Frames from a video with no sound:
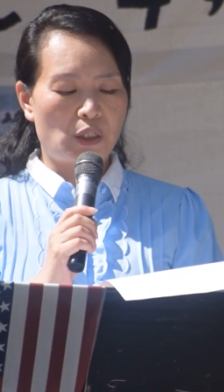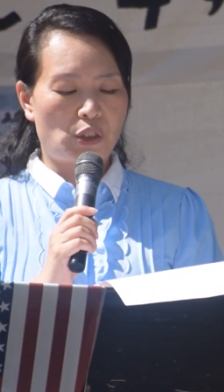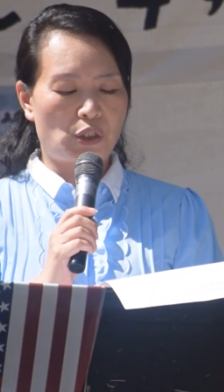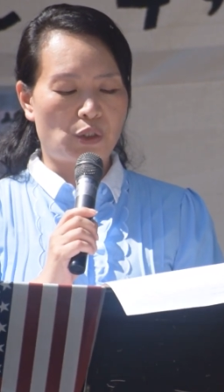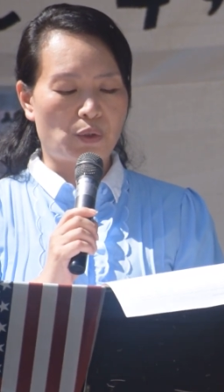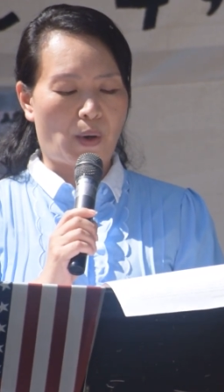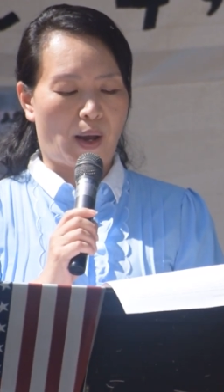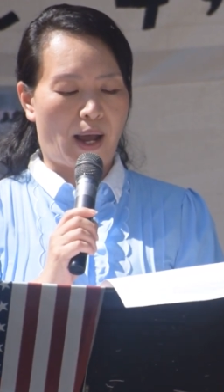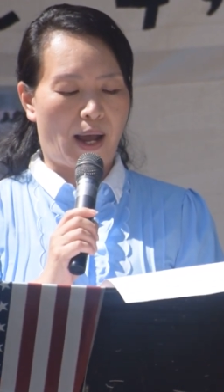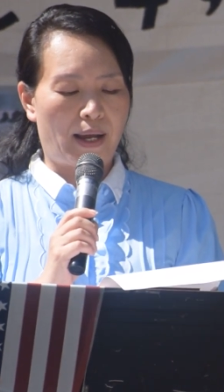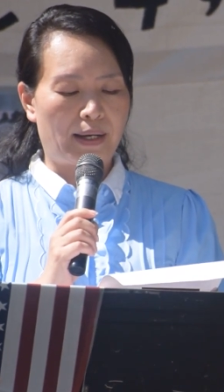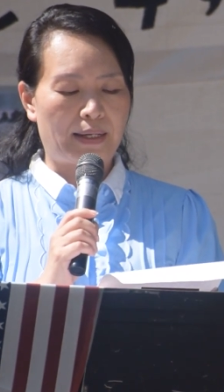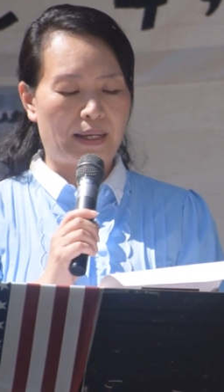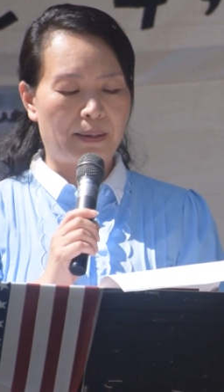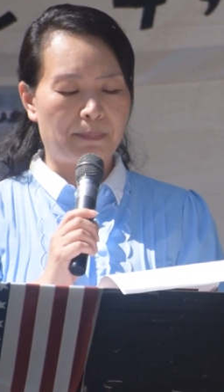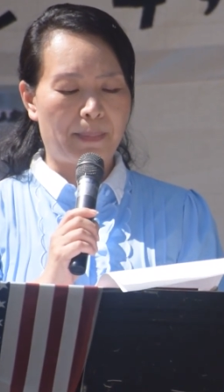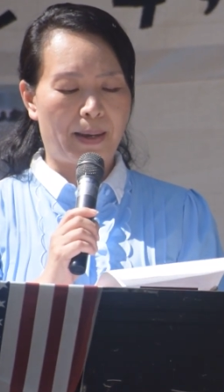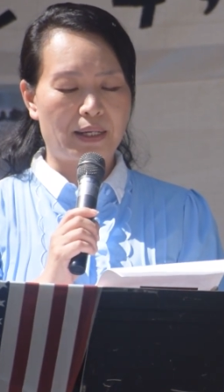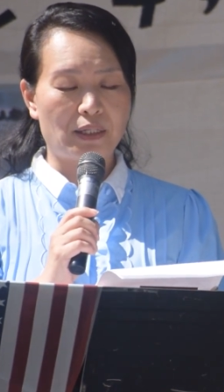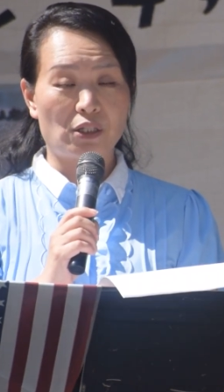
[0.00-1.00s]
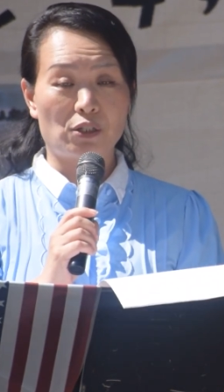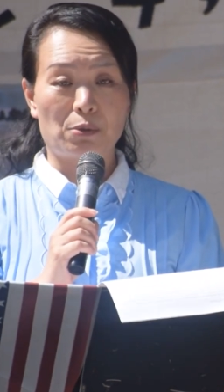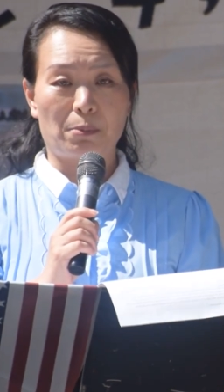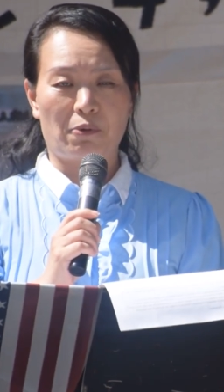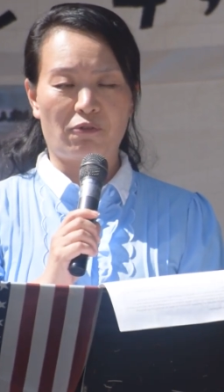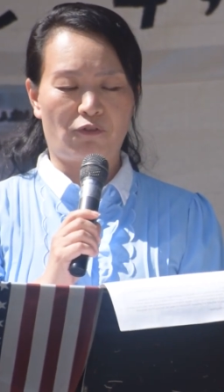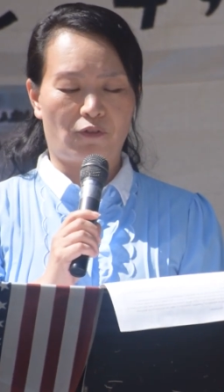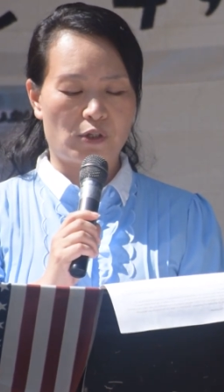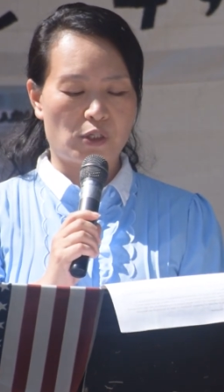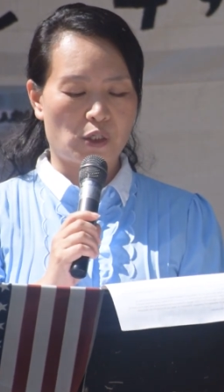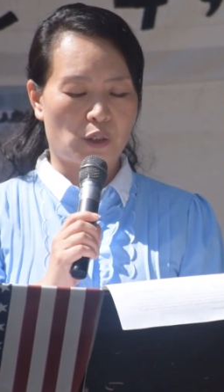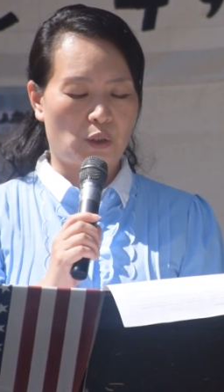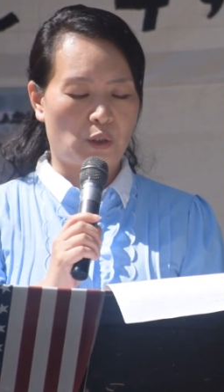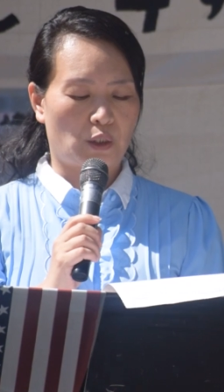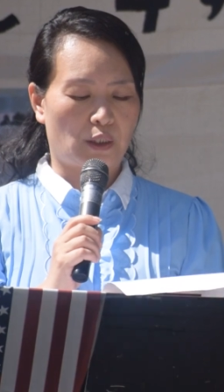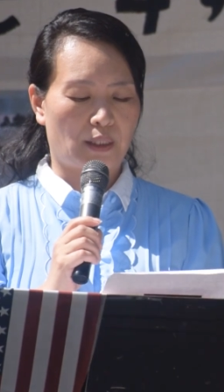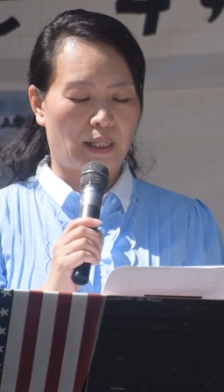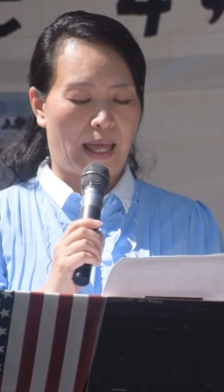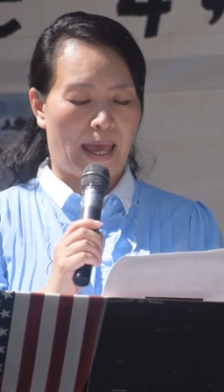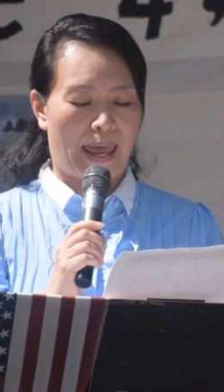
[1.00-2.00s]
to unimaginable
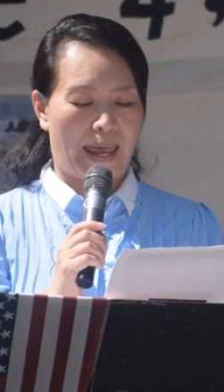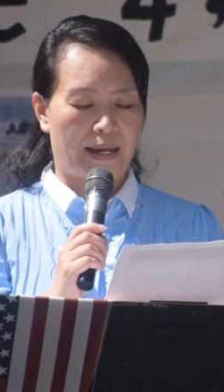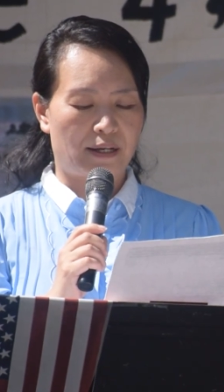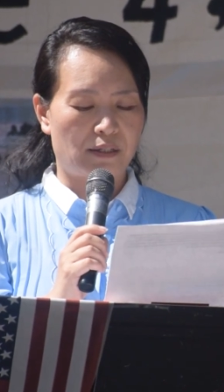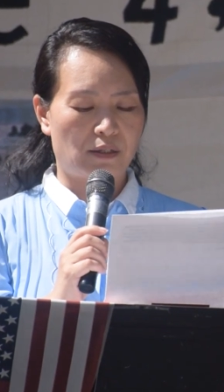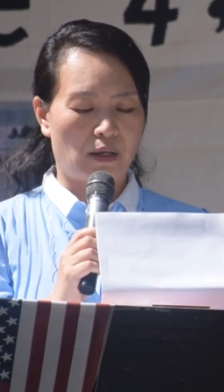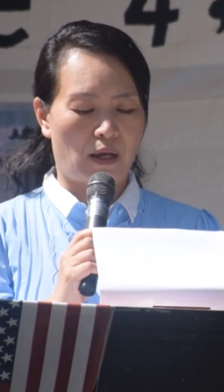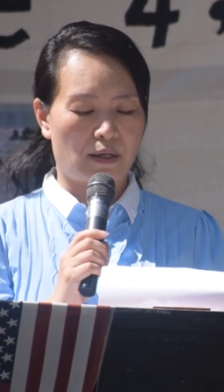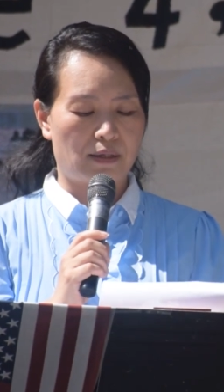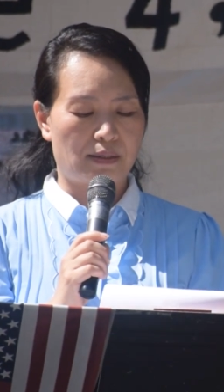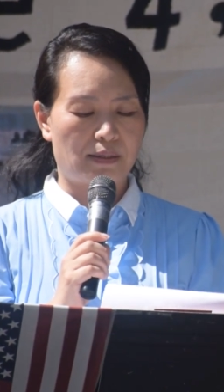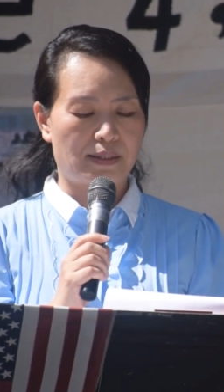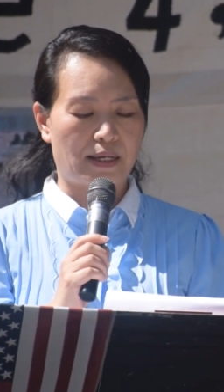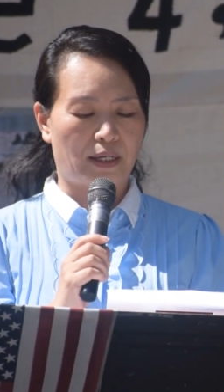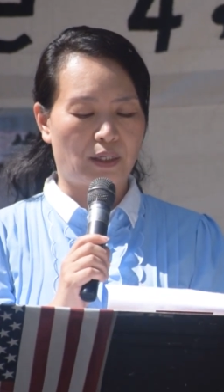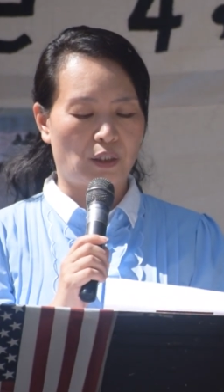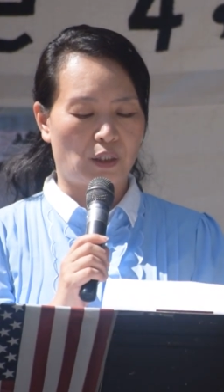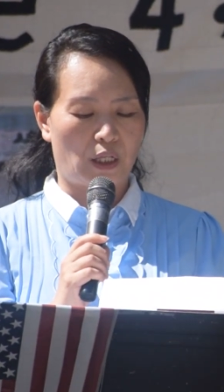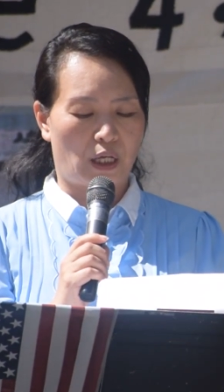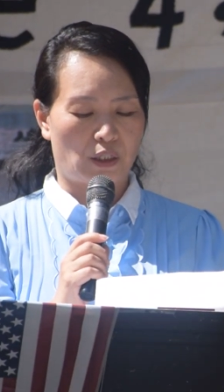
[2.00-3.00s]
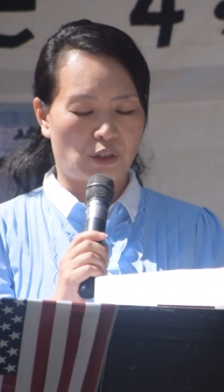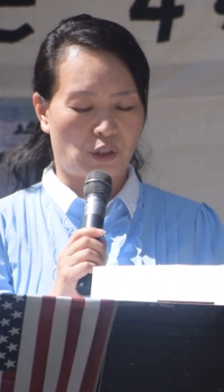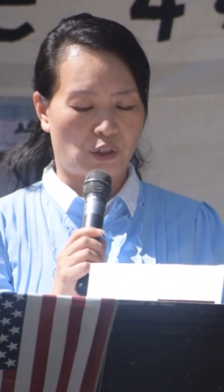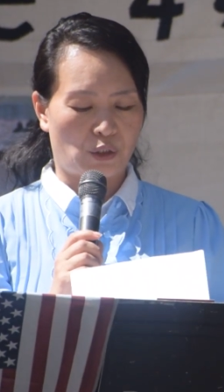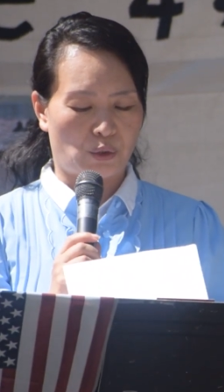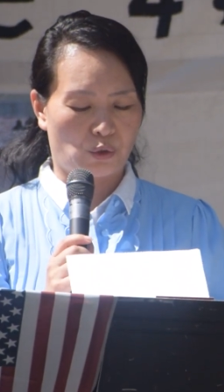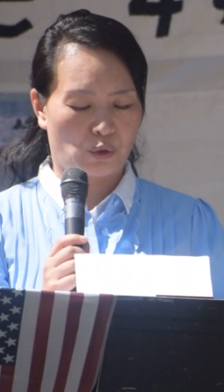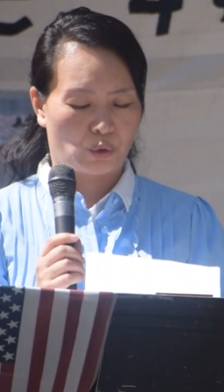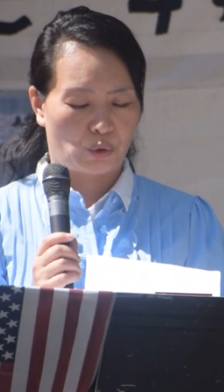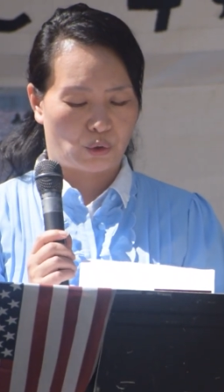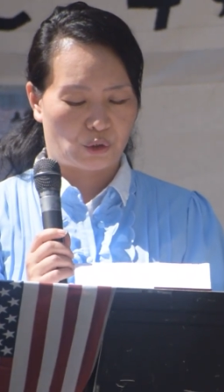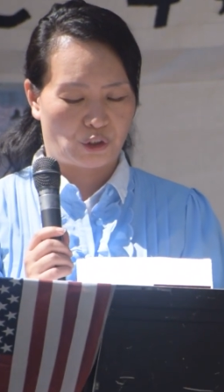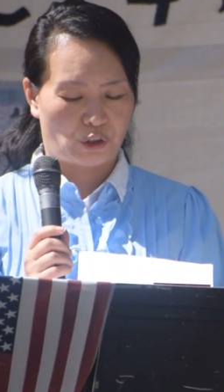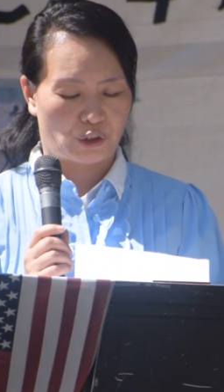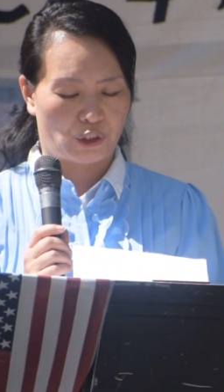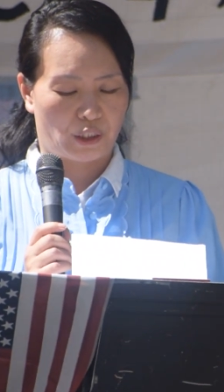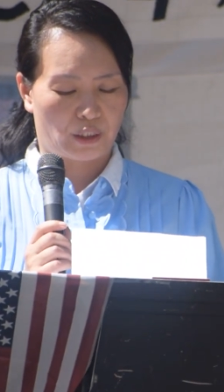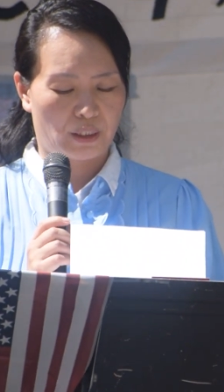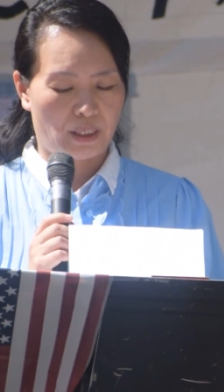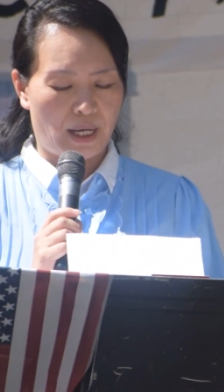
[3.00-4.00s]
physical and psychological
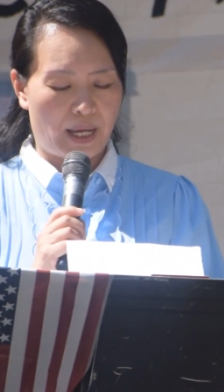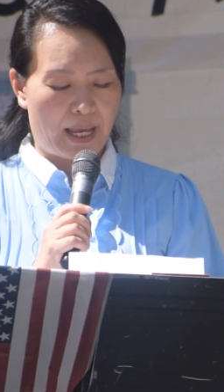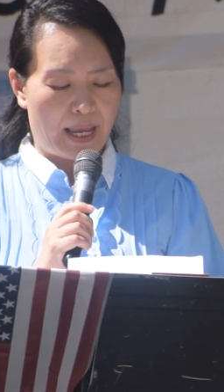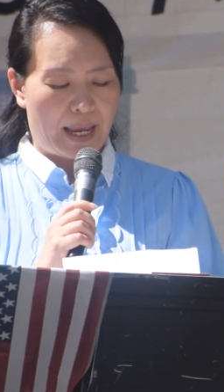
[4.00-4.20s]
torture